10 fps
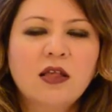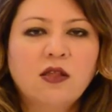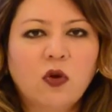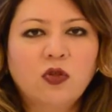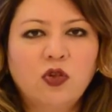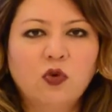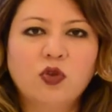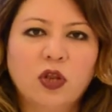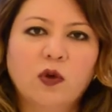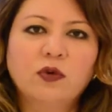So it's
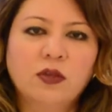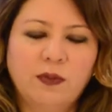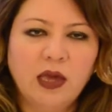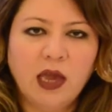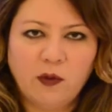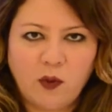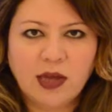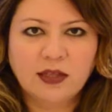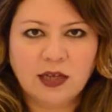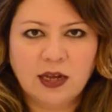usually going to be
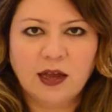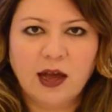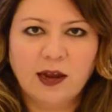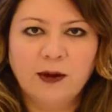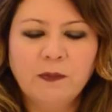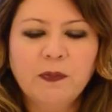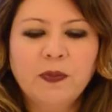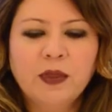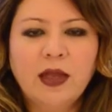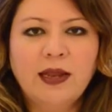white in color.
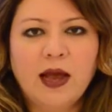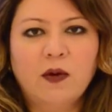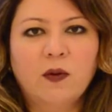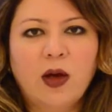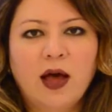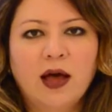Now,